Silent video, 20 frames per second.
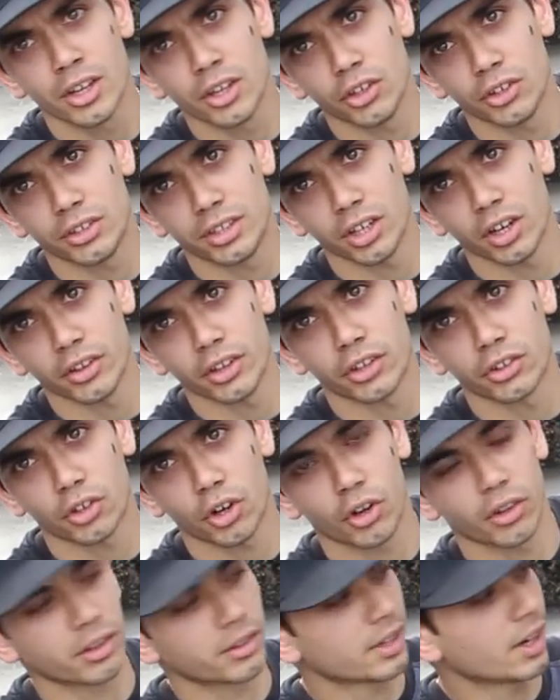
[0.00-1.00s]
You see on this
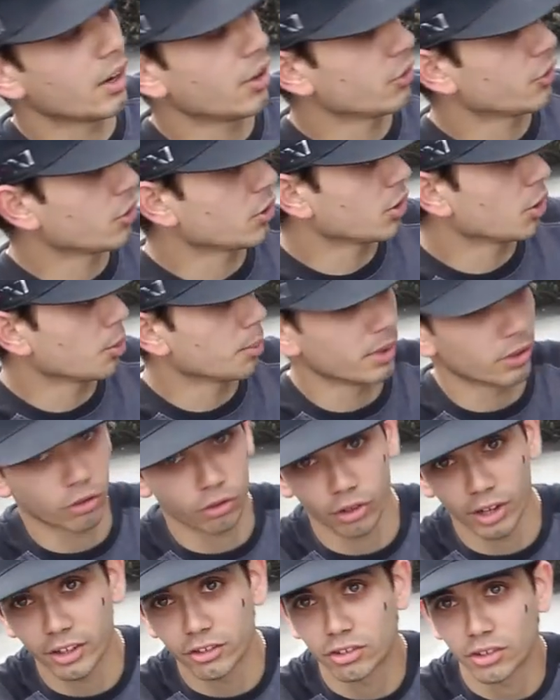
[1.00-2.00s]
car, the tires are a little bit
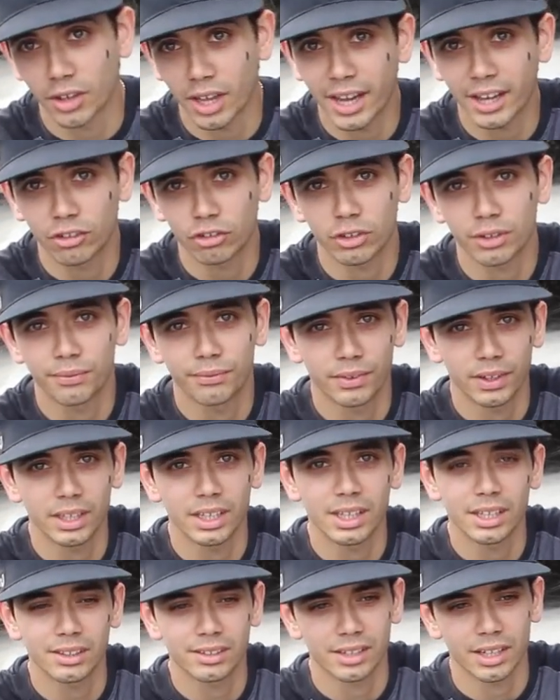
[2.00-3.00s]
stretched to actually
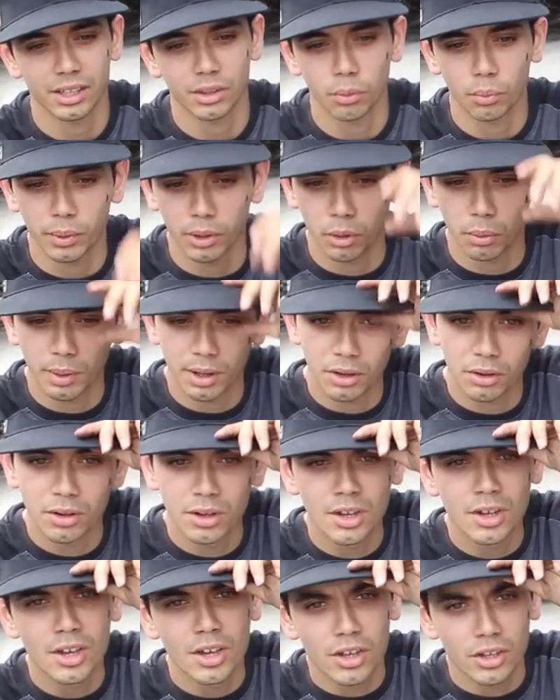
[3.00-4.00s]
fit inside the wheel well.
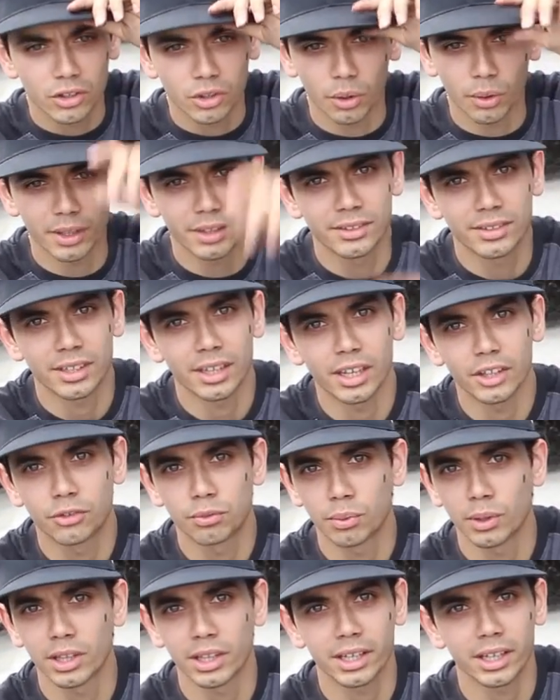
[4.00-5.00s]
So it's,
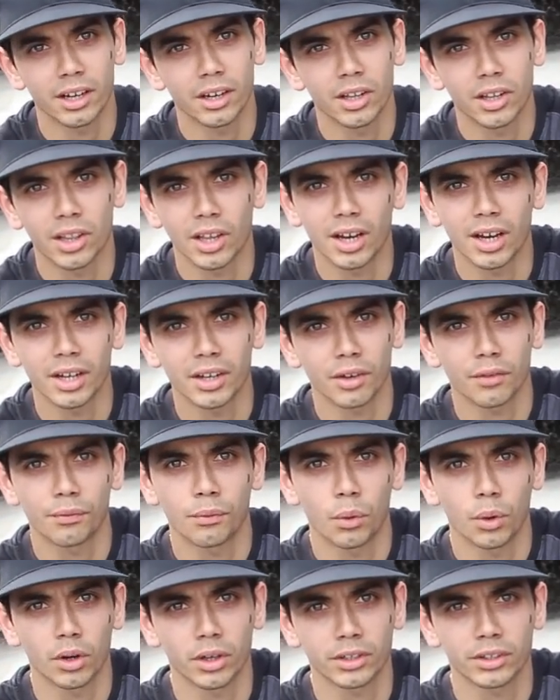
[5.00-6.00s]
it's really a lot of
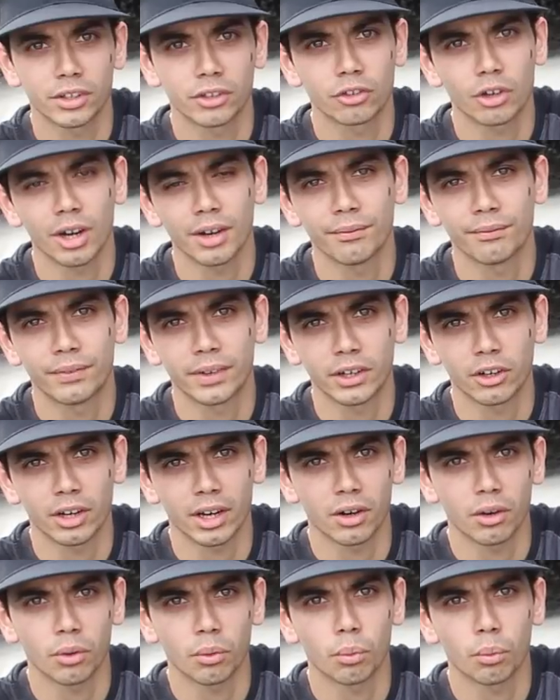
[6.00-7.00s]
work to try and figure
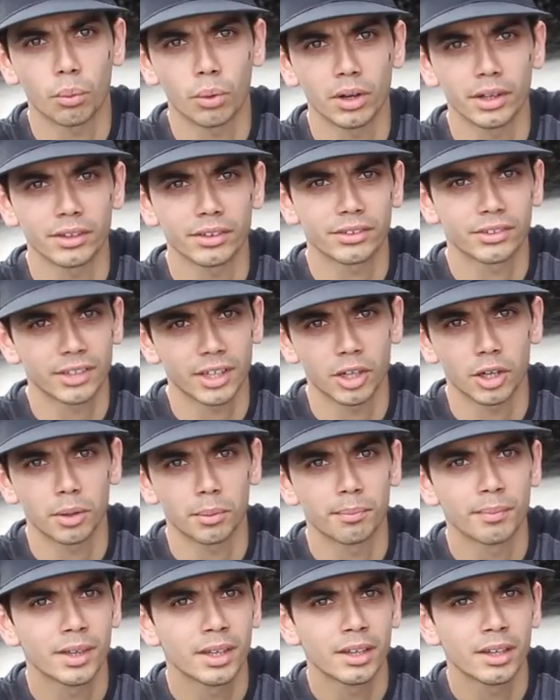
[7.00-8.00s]
out what
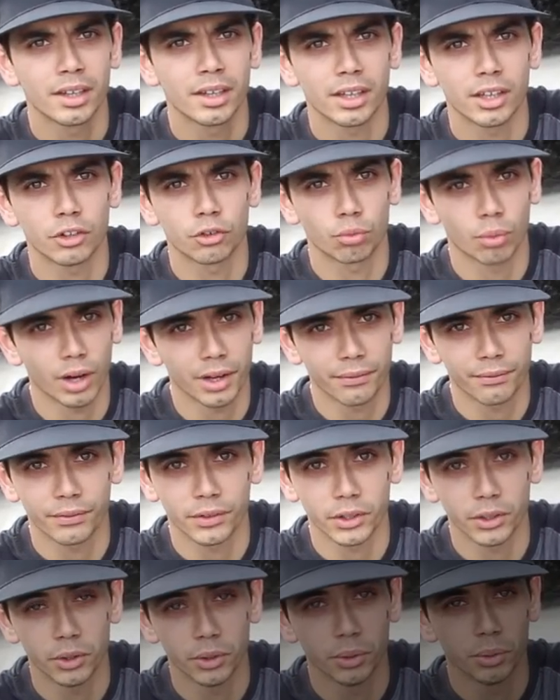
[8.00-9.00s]
setup is right
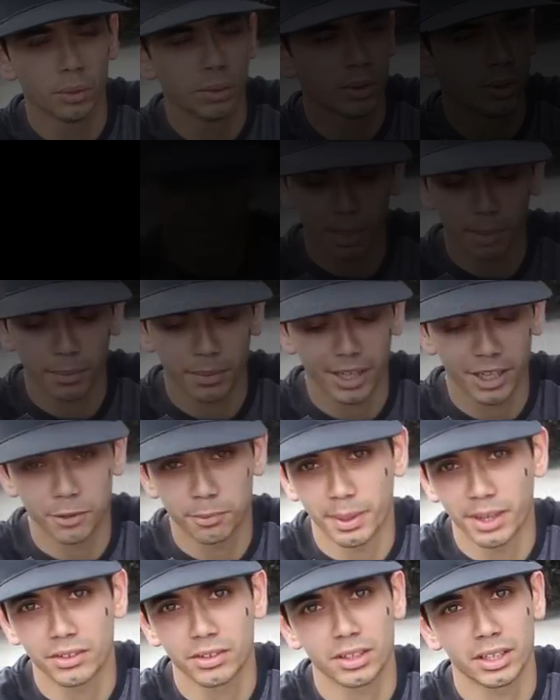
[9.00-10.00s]
for you. But that's
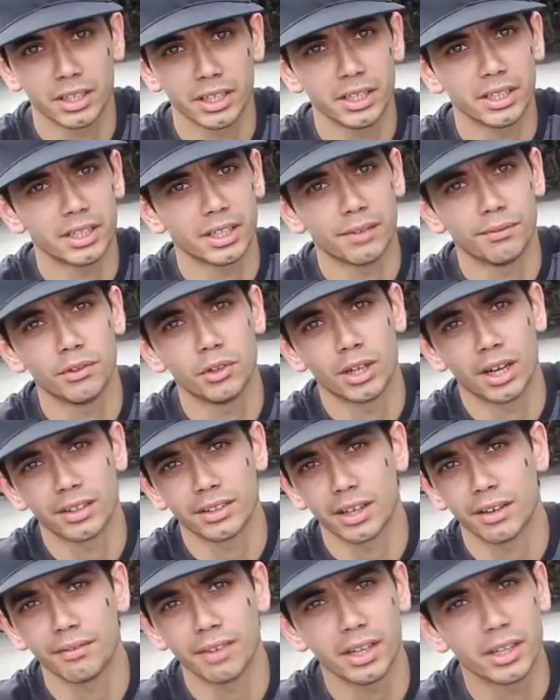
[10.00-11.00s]
basically it. If you
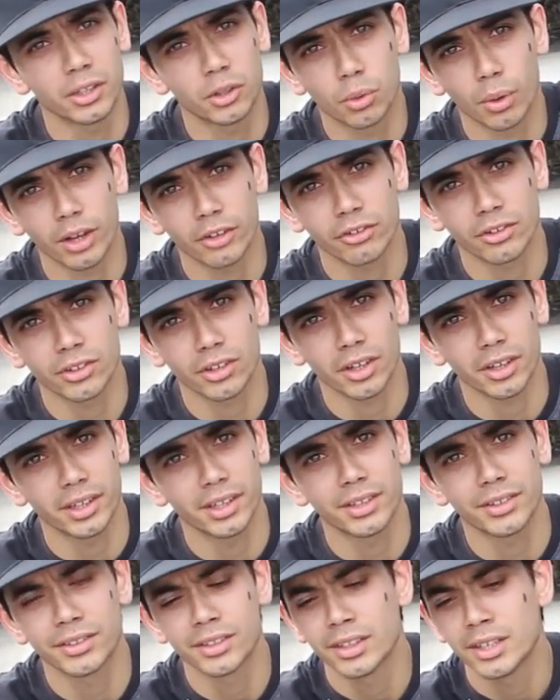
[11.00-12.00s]
guys have any questions on
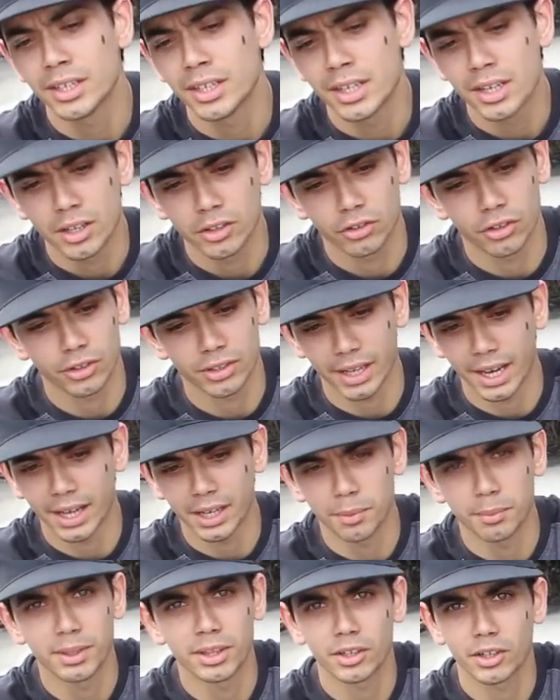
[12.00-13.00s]
this, just
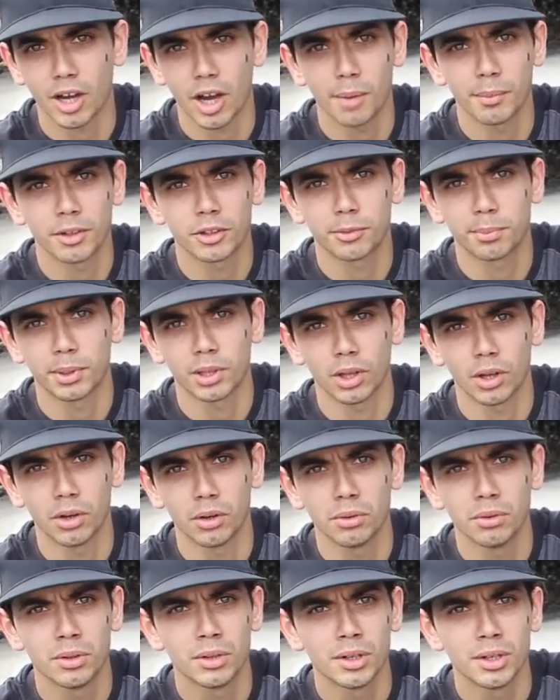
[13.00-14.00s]
add them in the comments
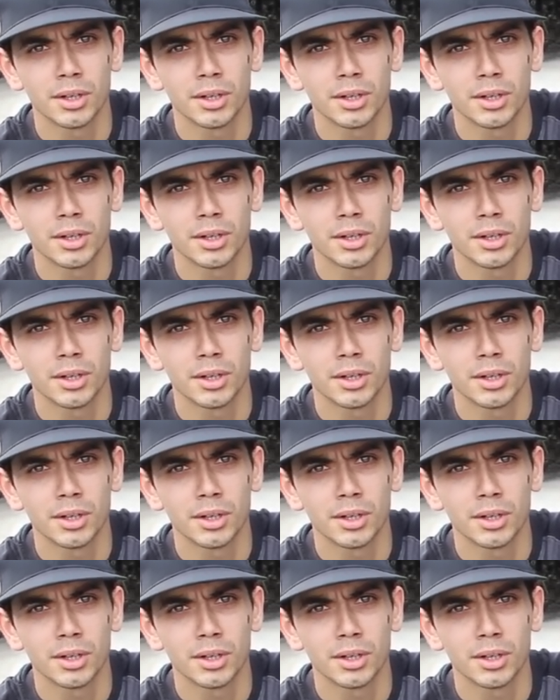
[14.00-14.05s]
below.